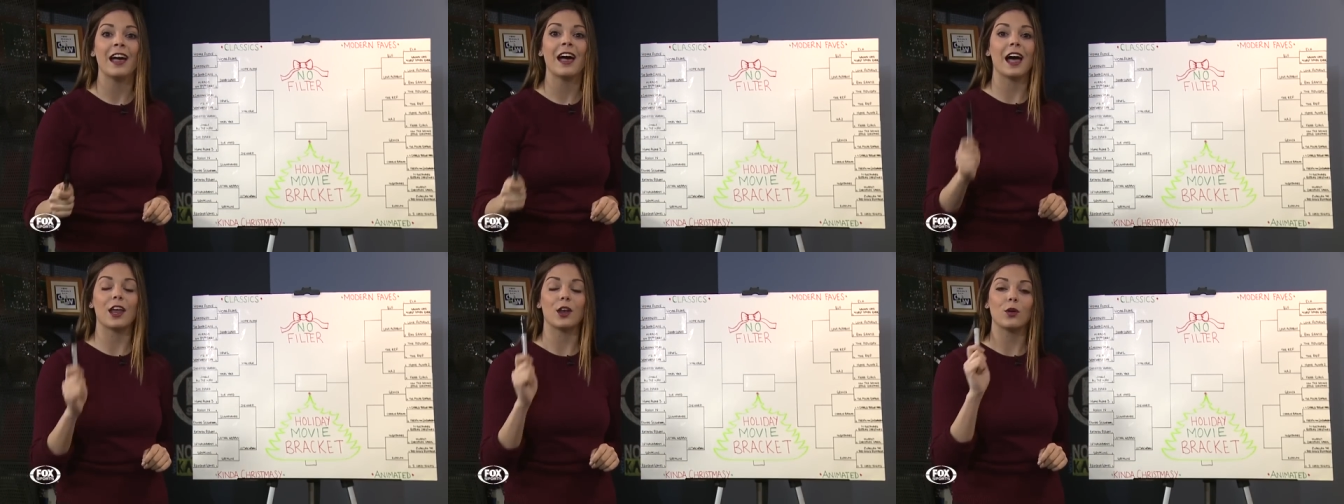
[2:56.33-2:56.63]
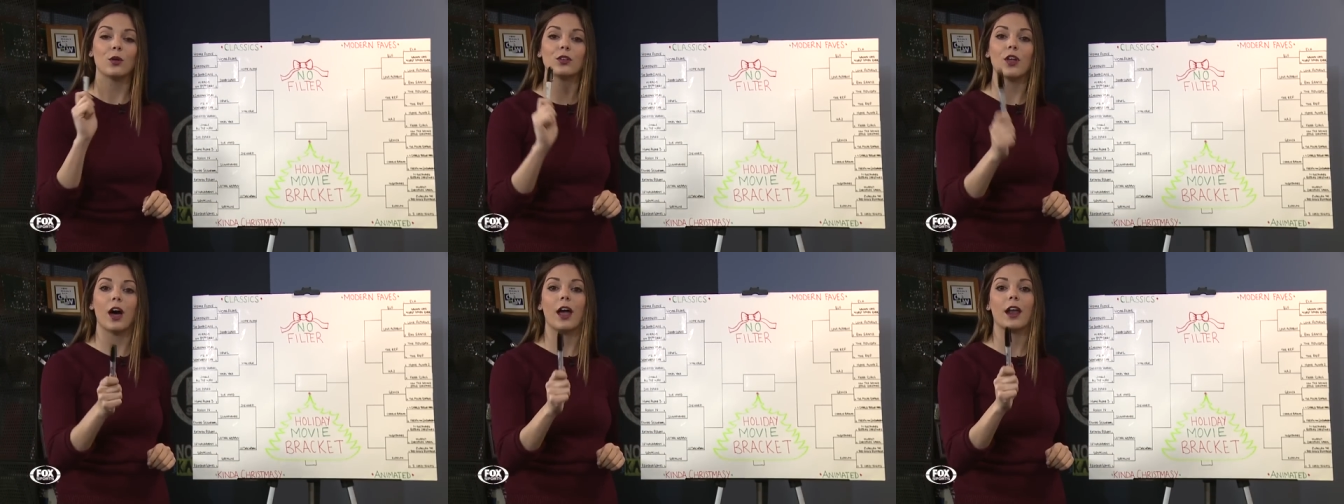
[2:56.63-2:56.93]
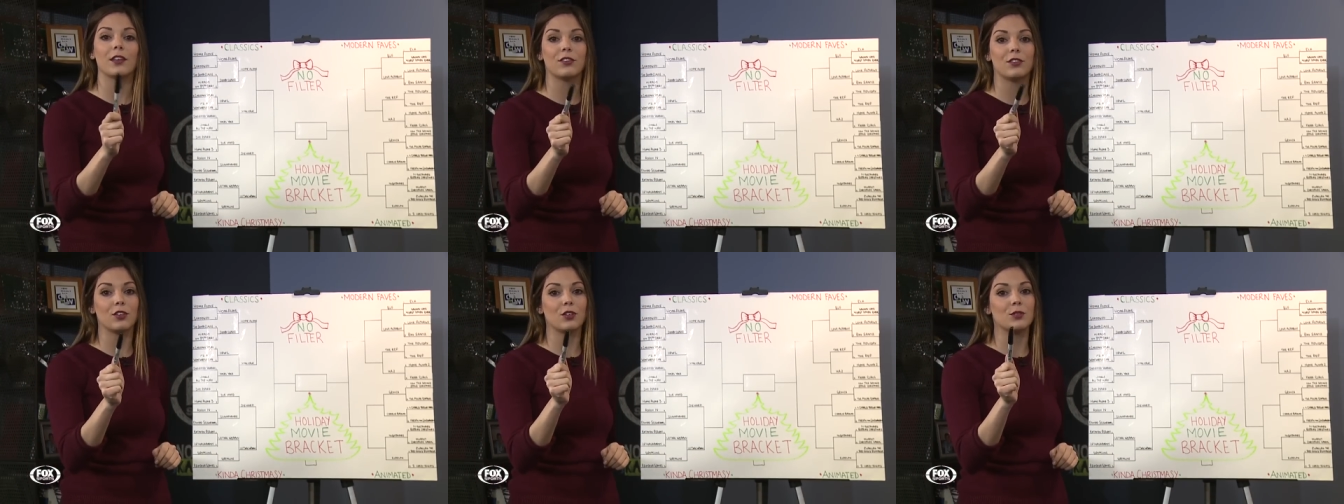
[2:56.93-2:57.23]
I know a
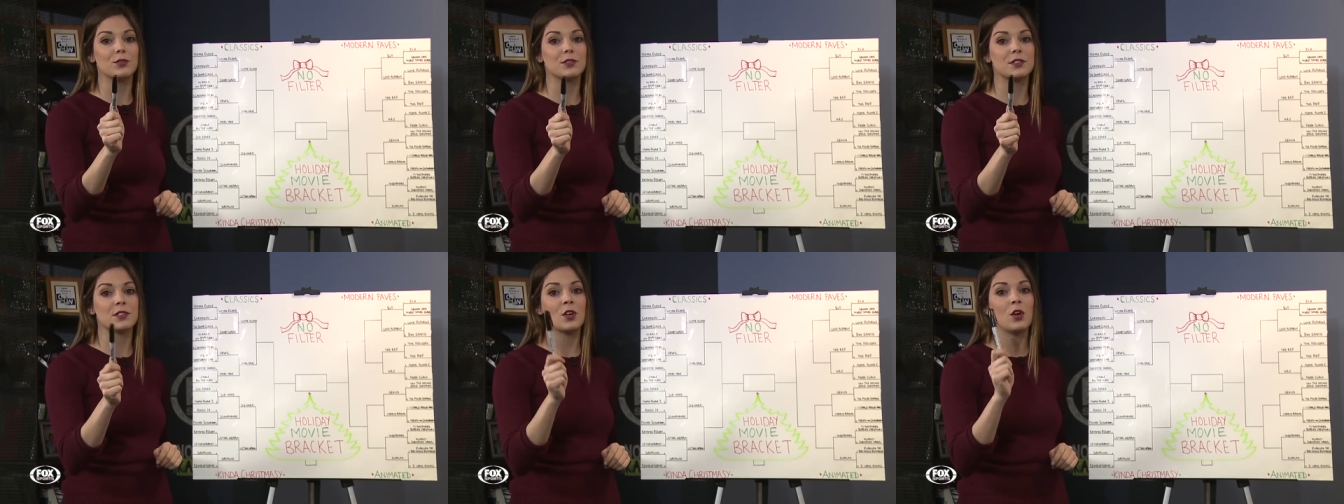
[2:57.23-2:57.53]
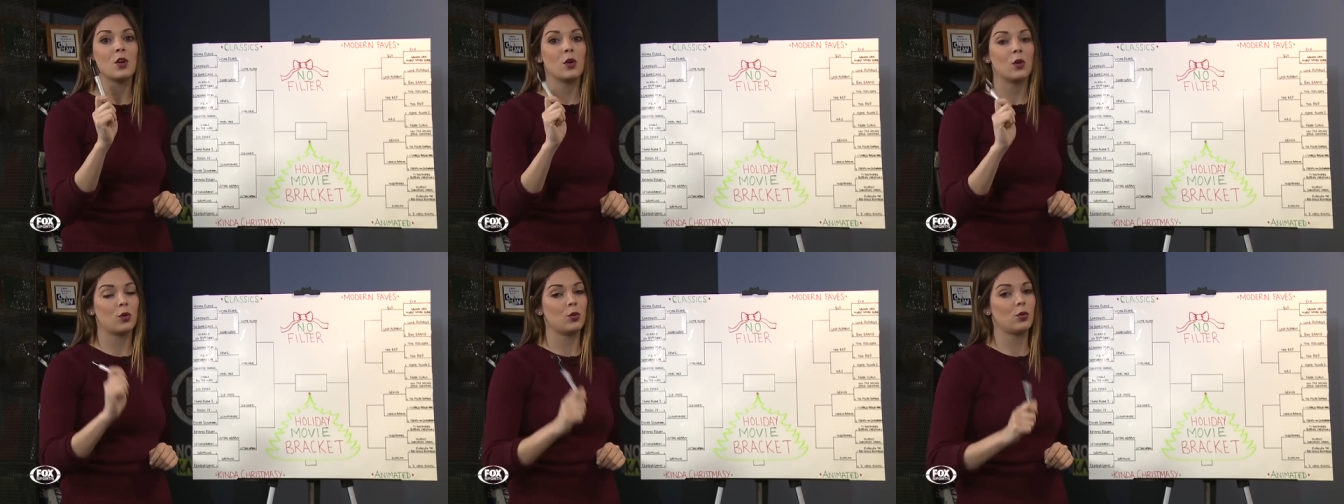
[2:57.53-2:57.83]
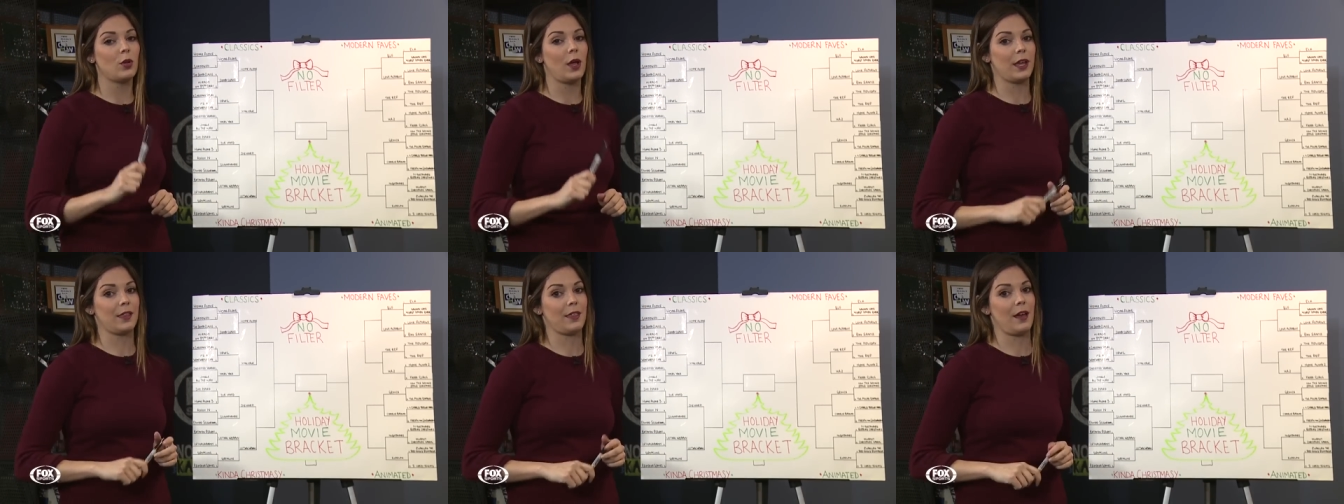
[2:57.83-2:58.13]
lot of dudes who
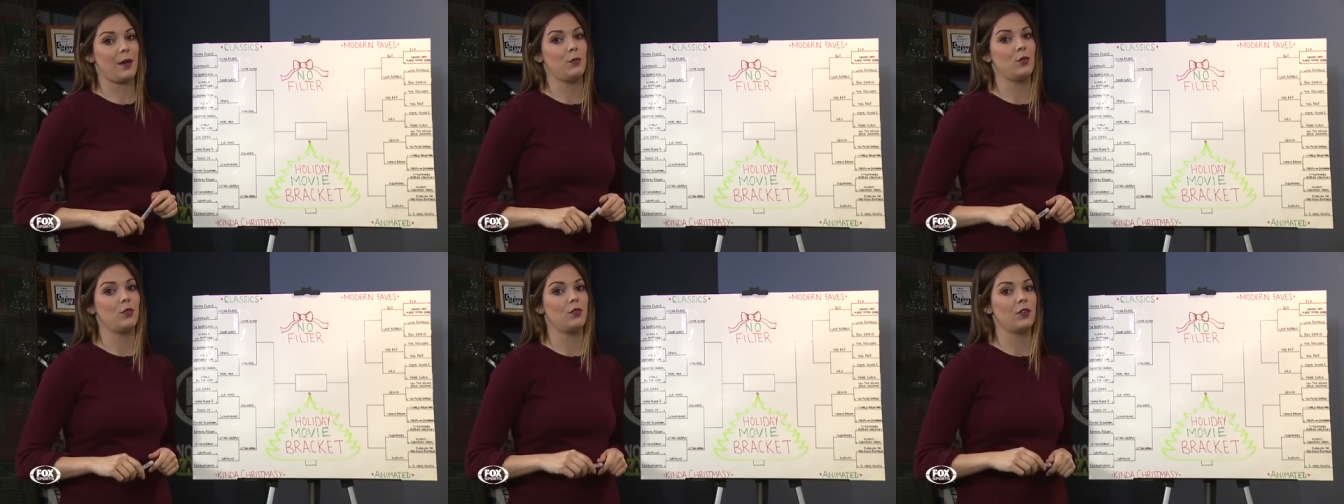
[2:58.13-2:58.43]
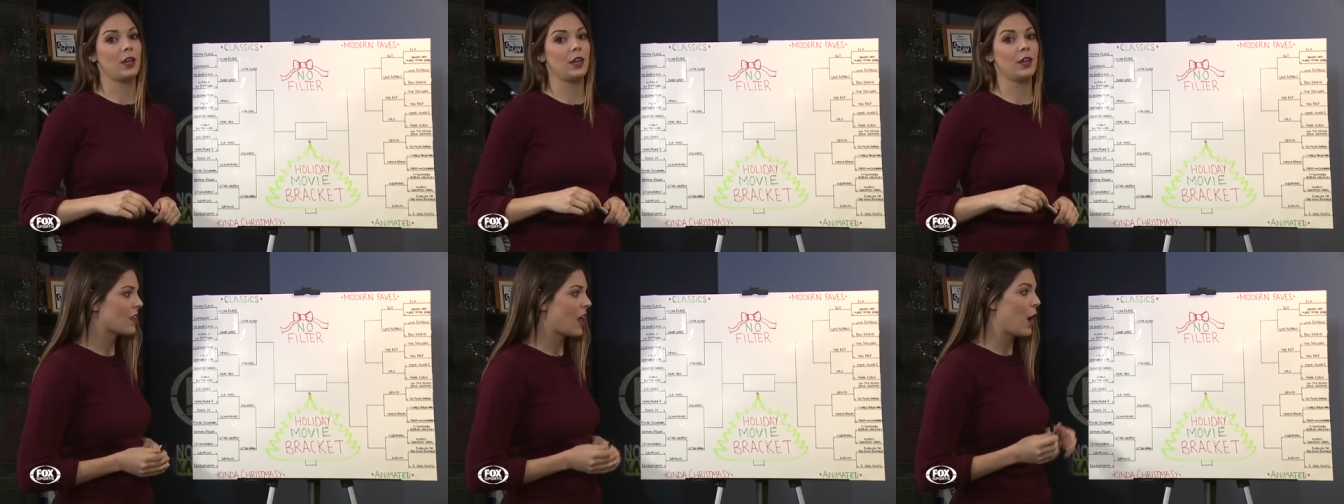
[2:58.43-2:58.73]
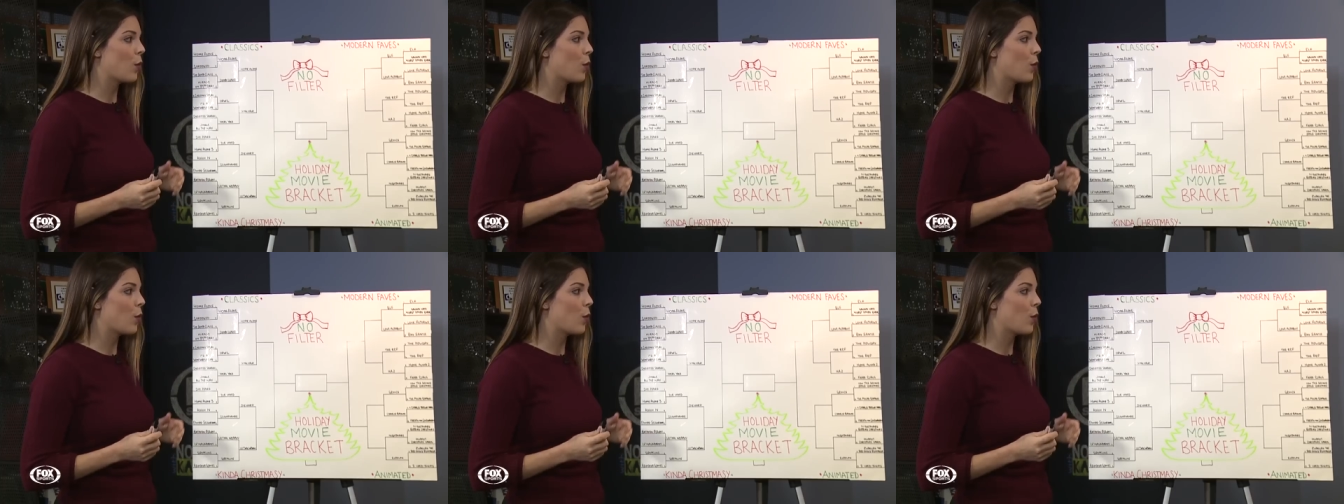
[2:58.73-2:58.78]
like that movie.